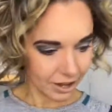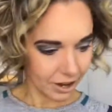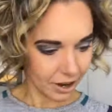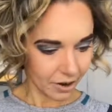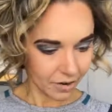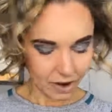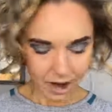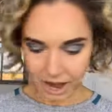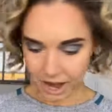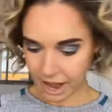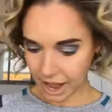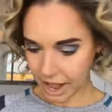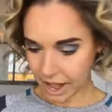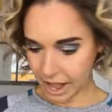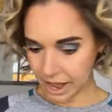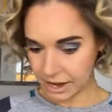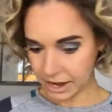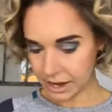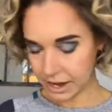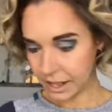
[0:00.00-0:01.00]
All right,
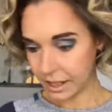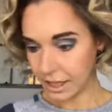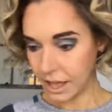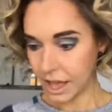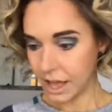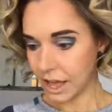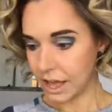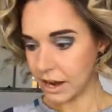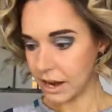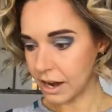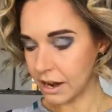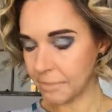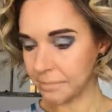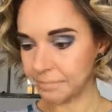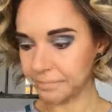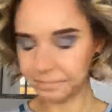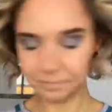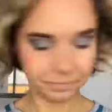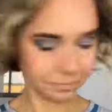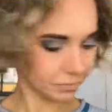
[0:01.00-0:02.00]
and then,
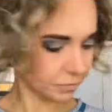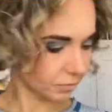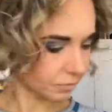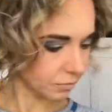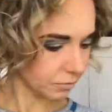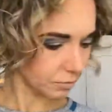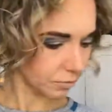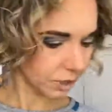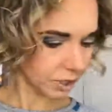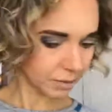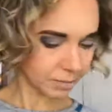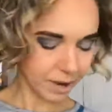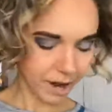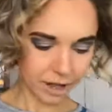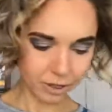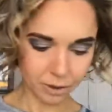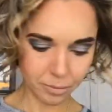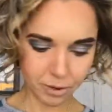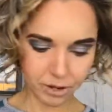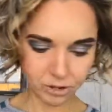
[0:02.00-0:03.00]
where did my
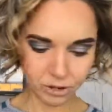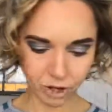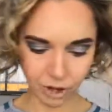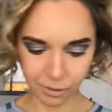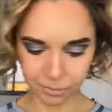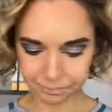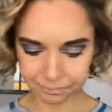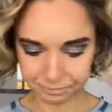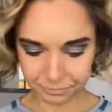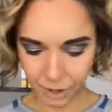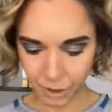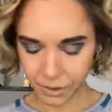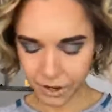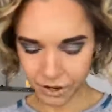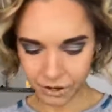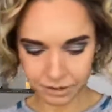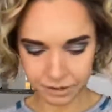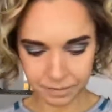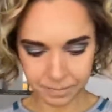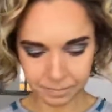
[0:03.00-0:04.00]
other brush go? Oh, here
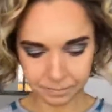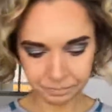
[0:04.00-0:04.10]
it is.